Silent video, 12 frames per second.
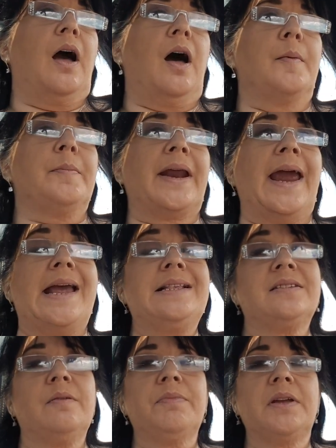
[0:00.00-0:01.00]
But I
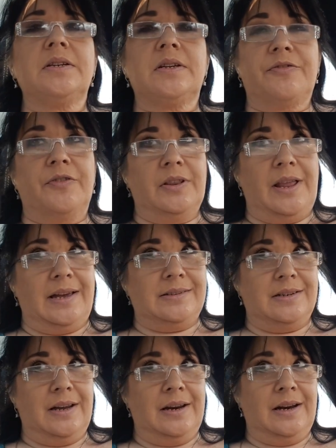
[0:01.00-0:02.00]
ate something different
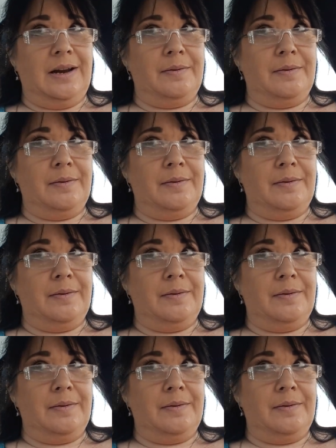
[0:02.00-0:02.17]
last night,